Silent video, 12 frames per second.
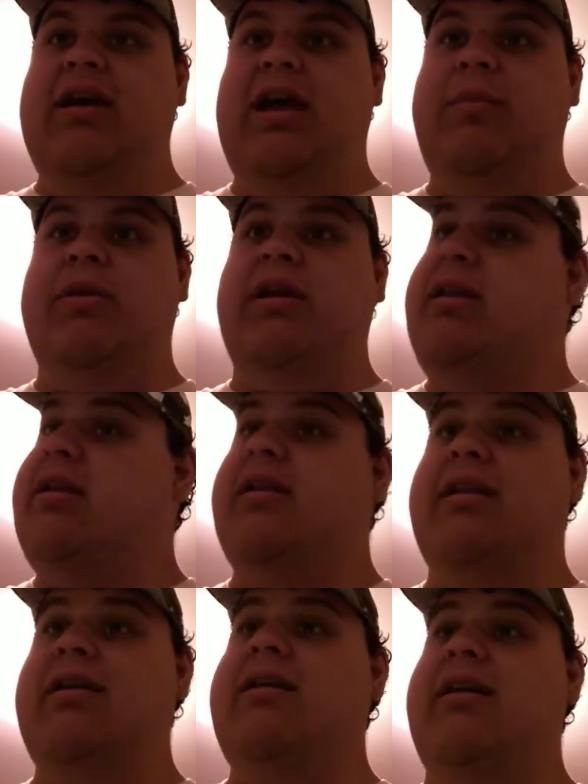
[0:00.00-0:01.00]
I mean,
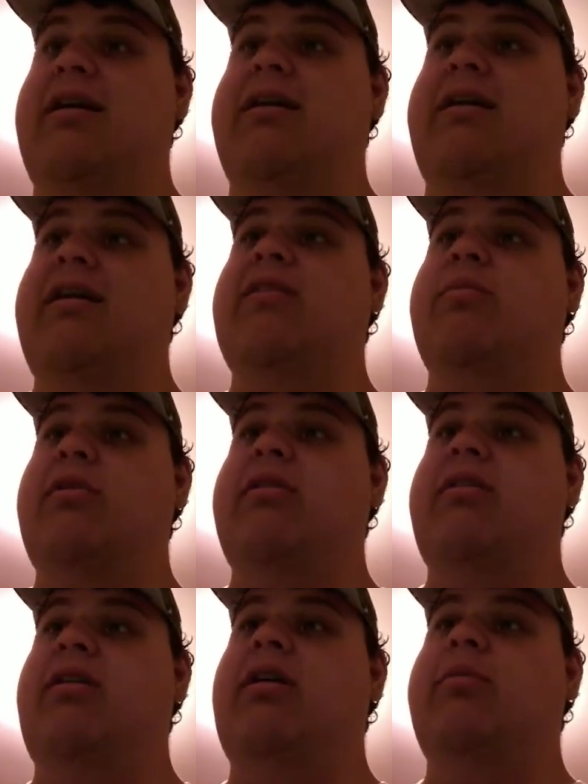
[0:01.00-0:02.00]
this
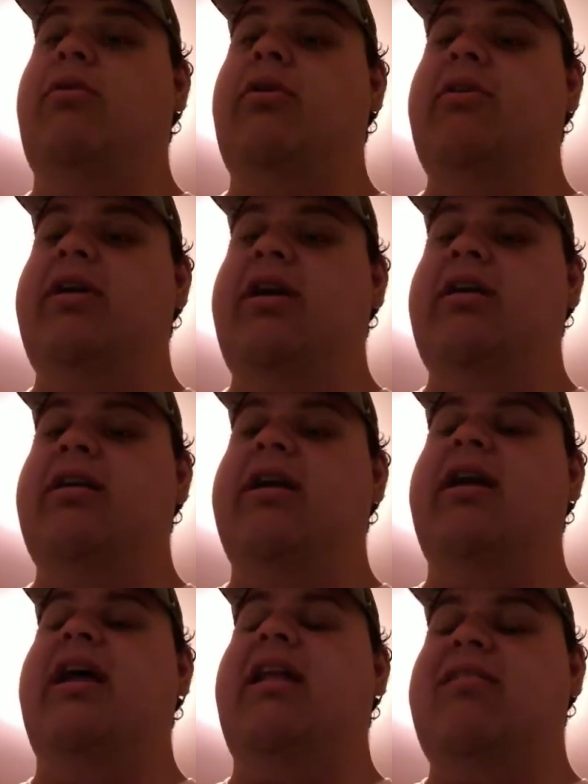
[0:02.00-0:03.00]
Hard Boiled here,
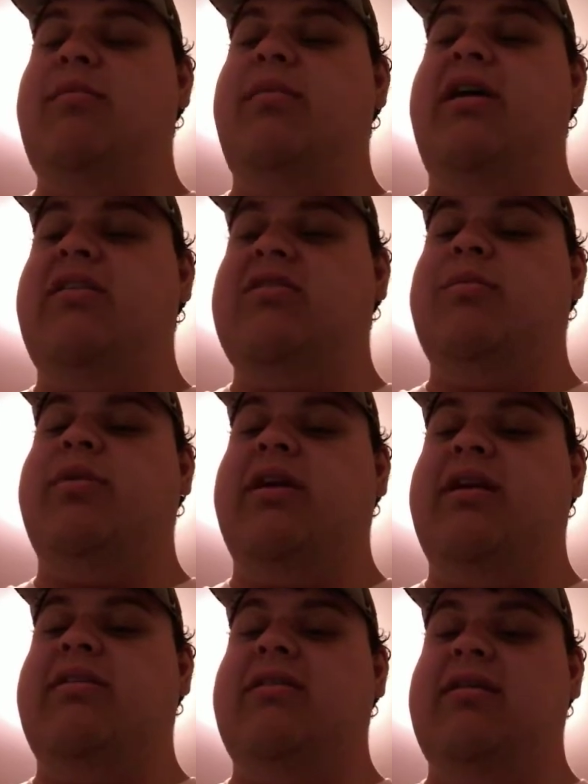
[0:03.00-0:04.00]
and that's a
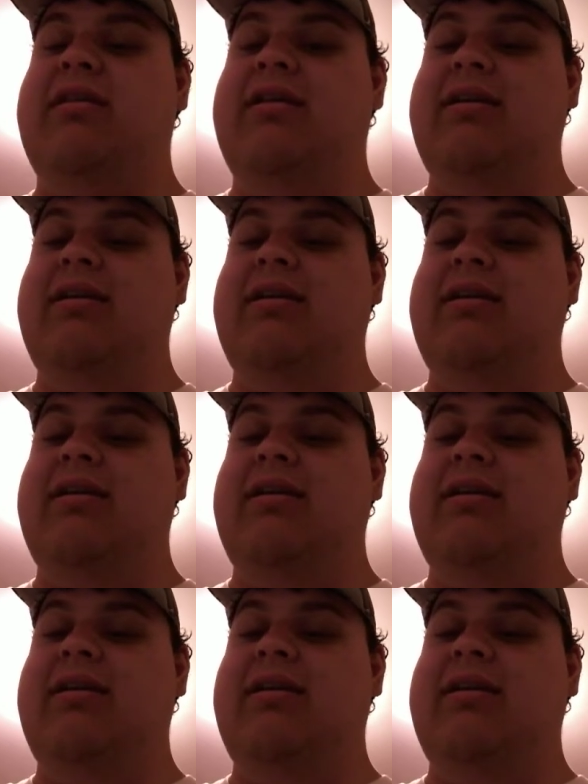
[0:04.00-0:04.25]
masterpiece.